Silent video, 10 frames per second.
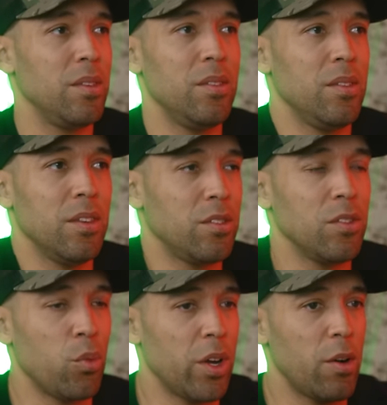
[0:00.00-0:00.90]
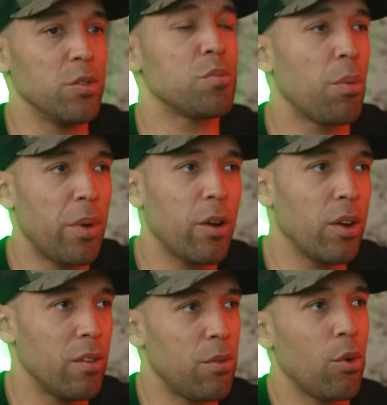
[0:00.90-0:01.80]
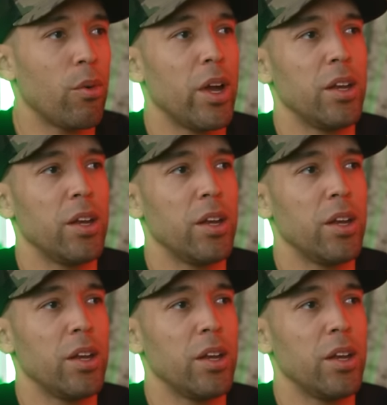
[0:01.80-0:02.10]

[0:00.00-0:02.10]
this is what I was preparing for, right?